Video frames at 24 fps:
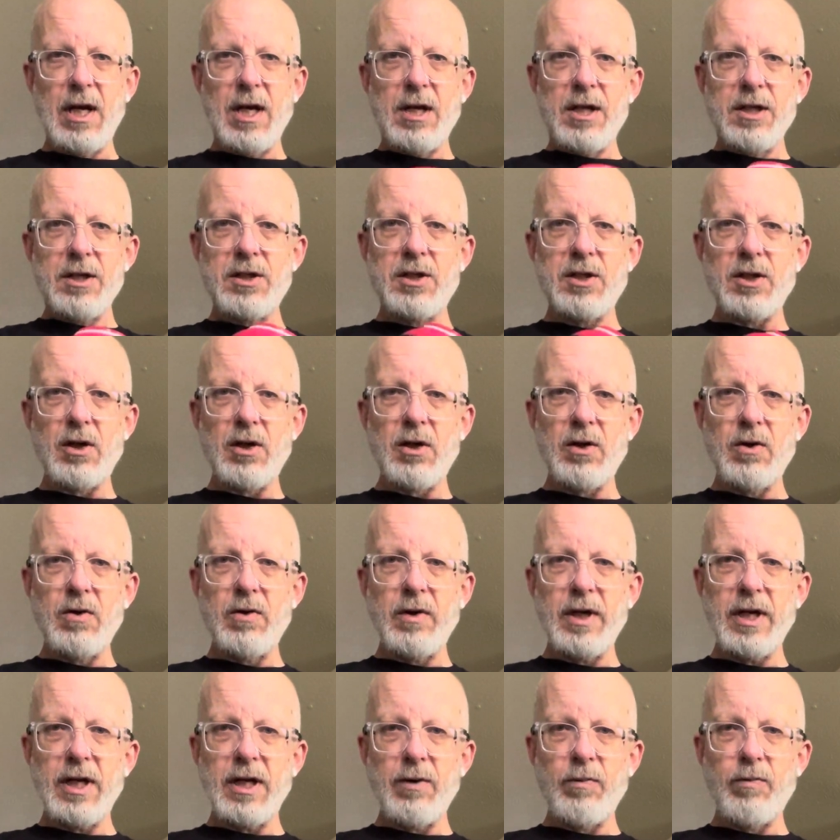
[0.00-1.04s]

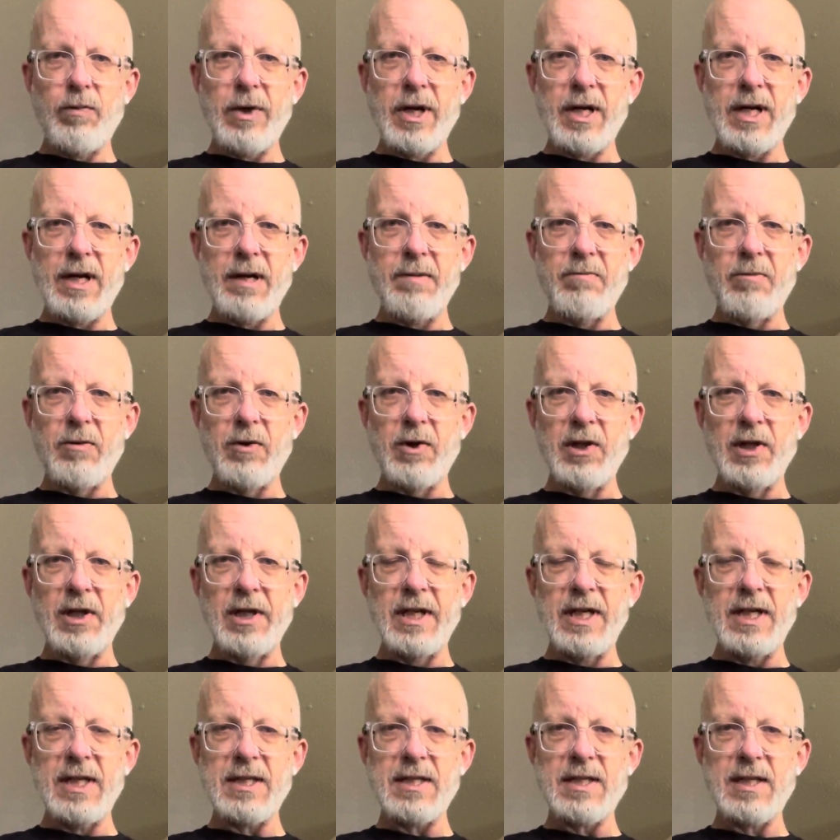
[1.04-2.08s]
So when I'm
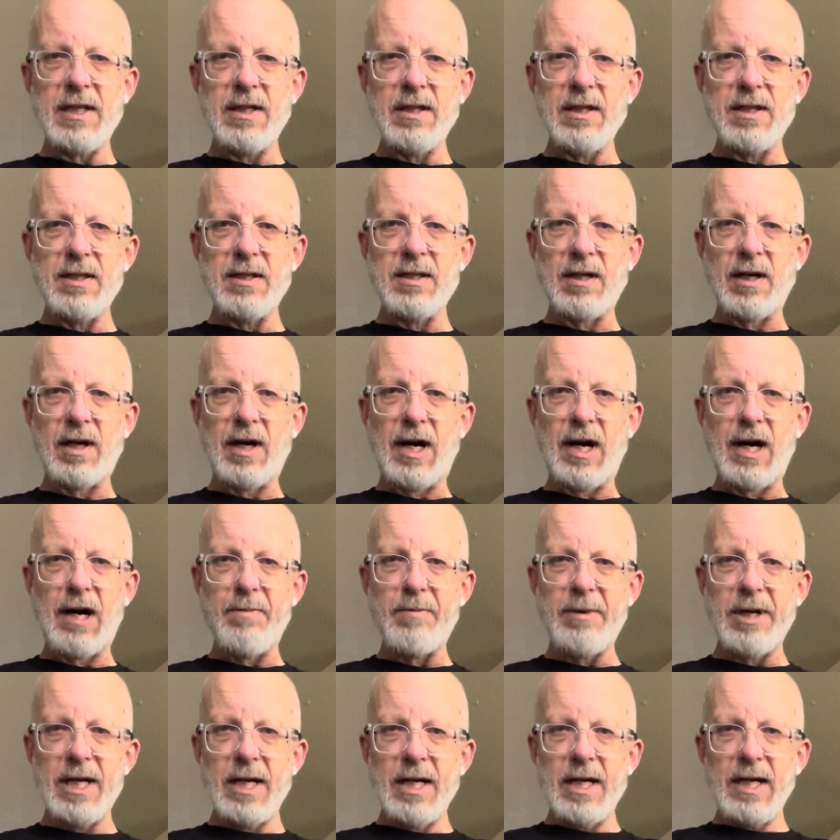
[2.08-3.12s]
releasing the
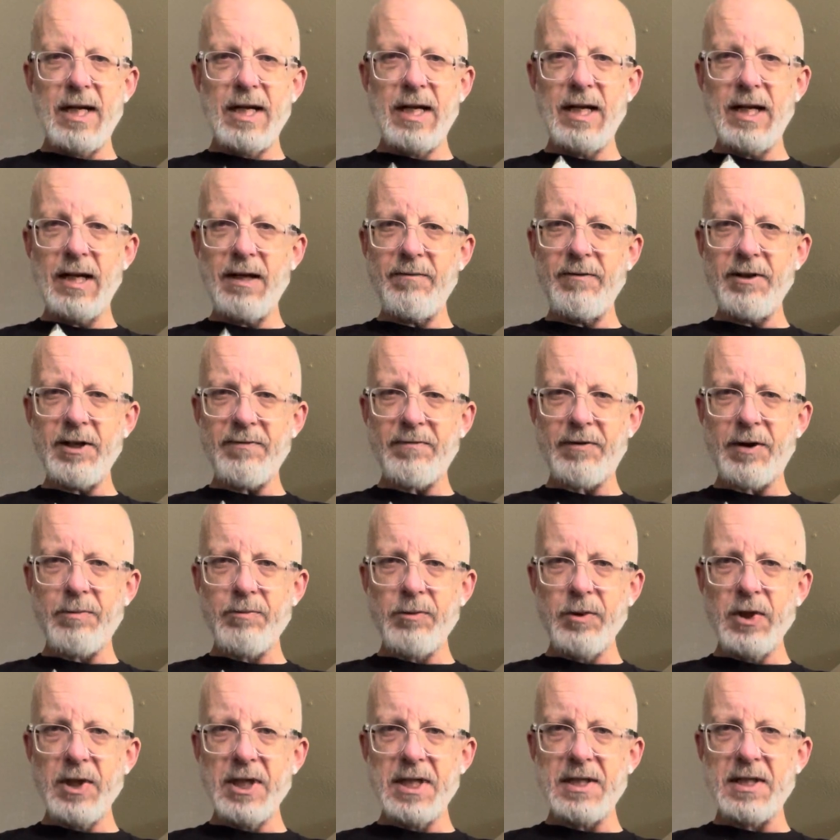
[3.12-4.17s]
top, even if I'm
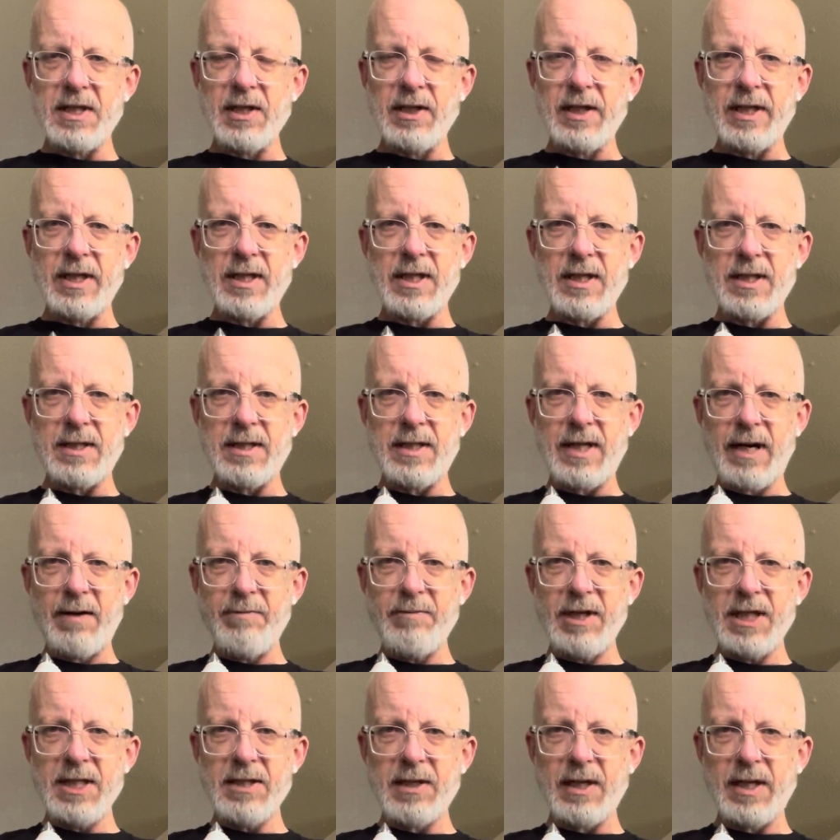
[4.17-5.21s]
releasing like this, that
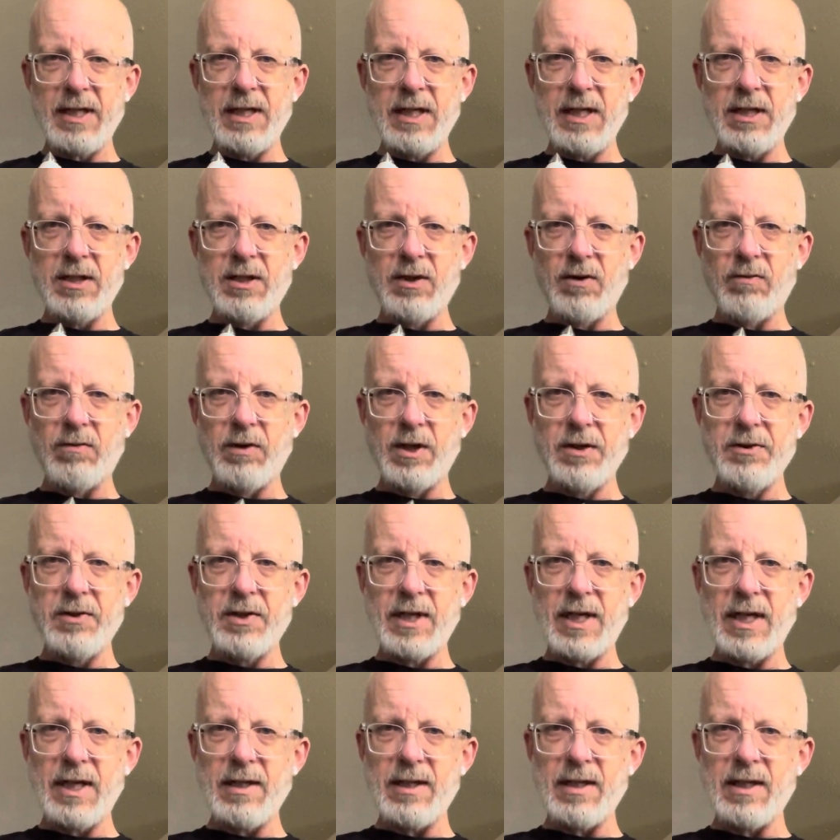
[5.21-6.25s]
means I need to
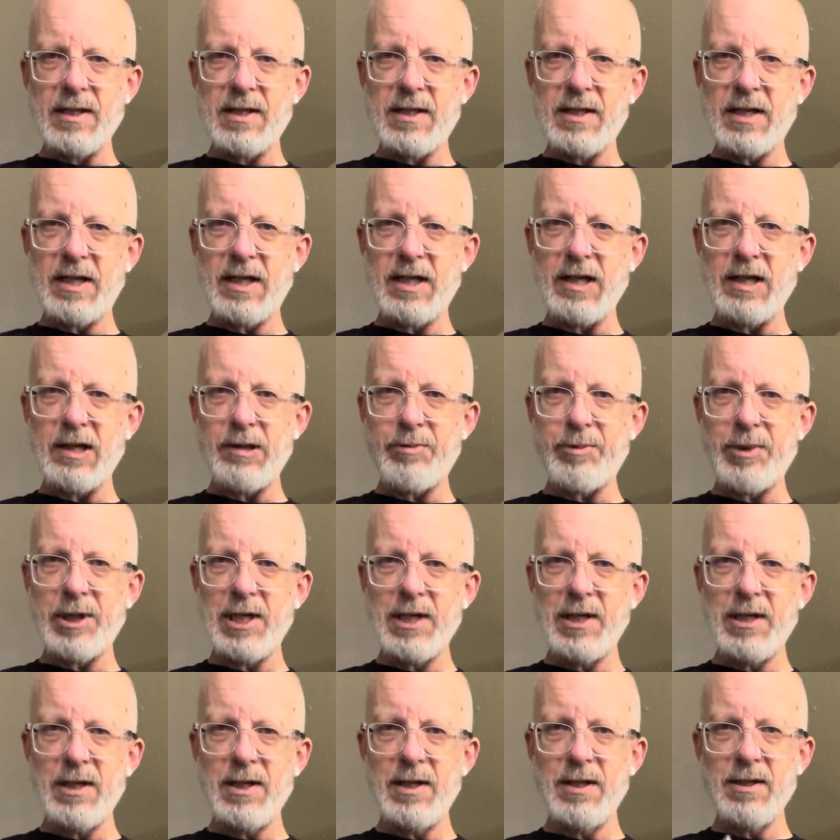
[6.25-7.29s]
rotate the tip
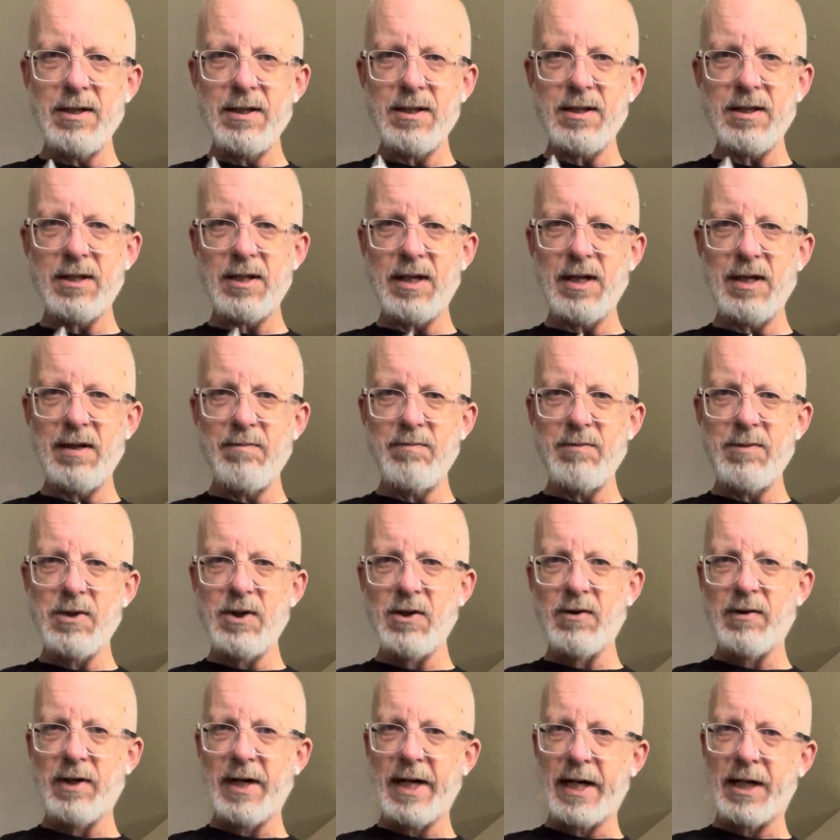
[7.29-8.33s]
in the same
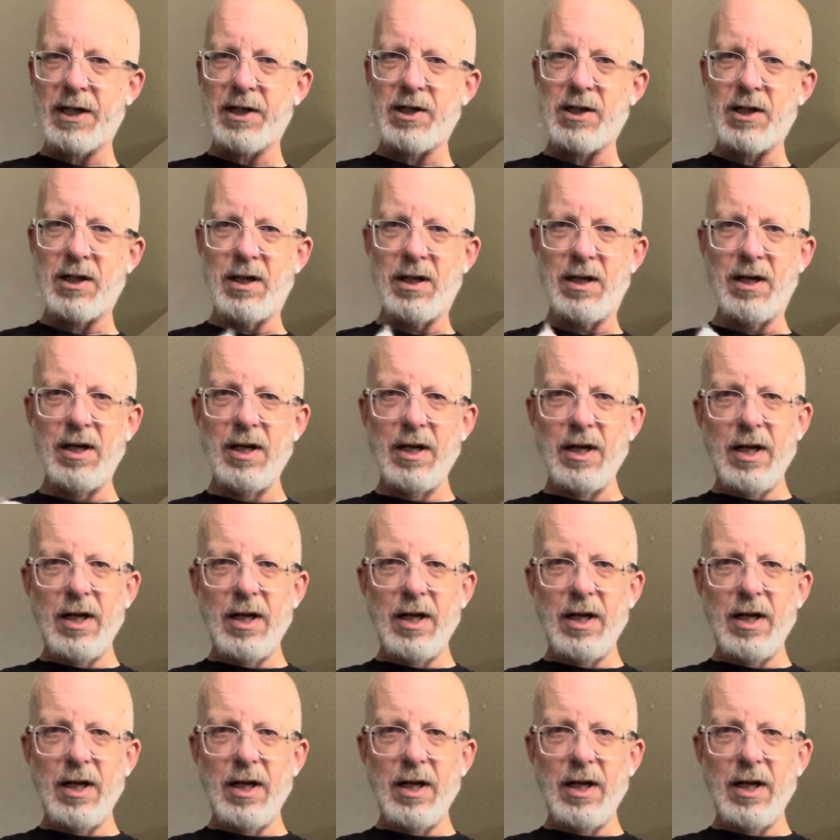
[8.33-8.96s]
direction.